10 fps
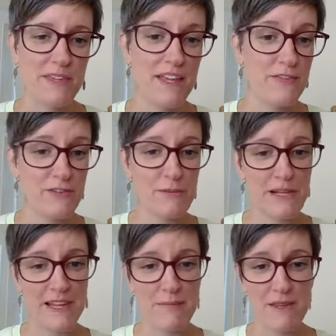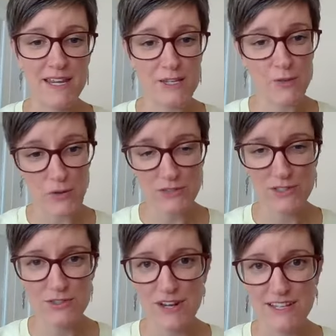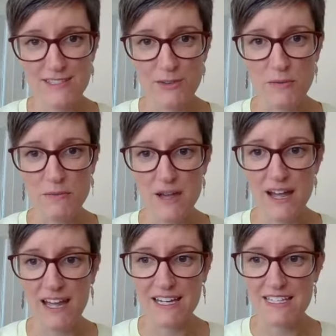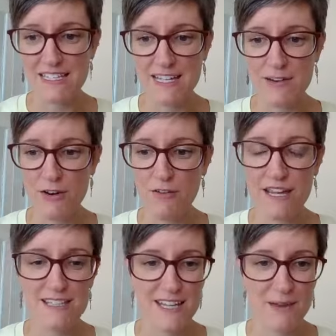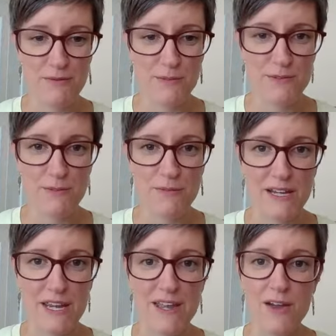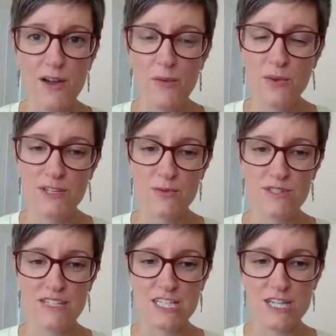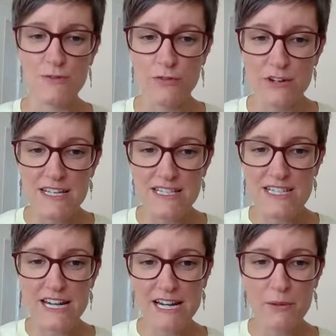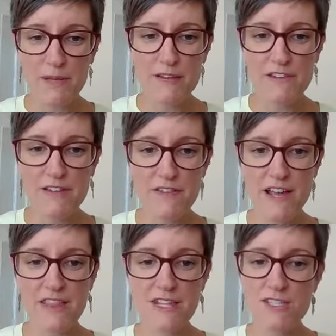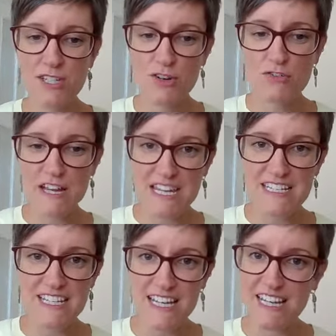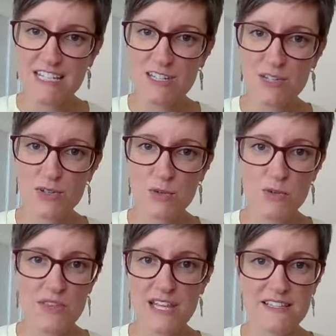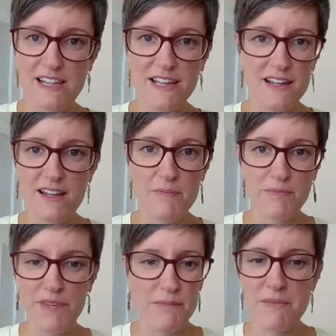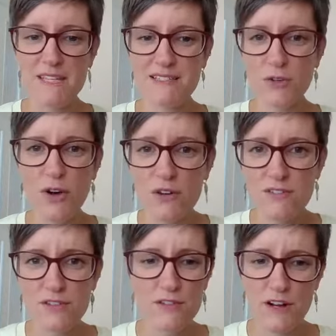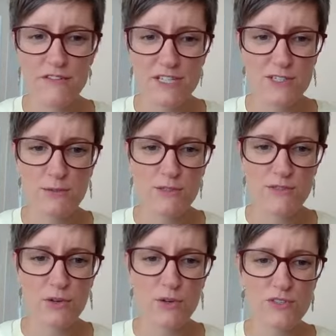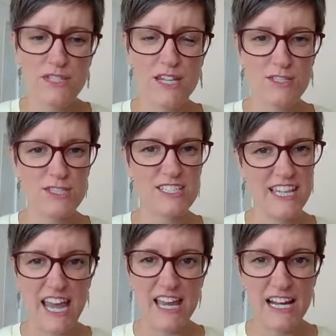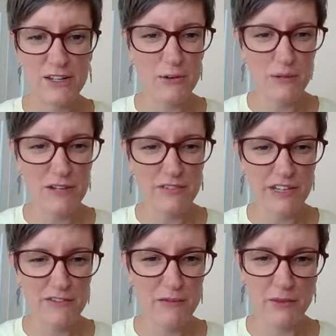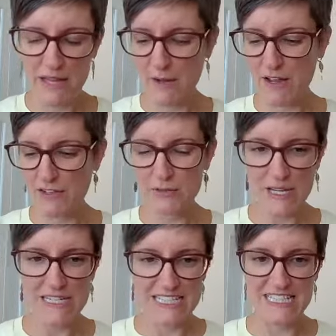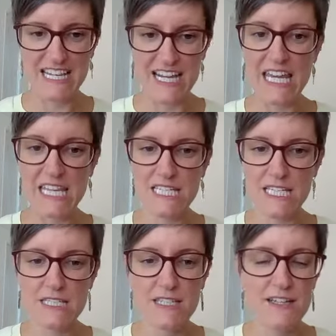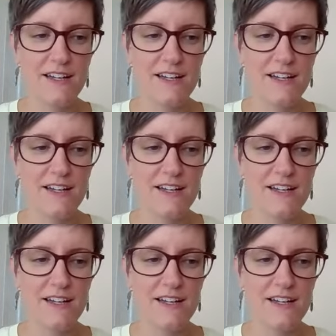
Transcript: If you're a bit like me and you want to try some, I did hear a great tip from somebody, which was that she freezes a little bit of liver and then she grates it into things like a meat sauce or a vegetable sauce. So she's getting a little bit of liver without having to actually sit and eat it.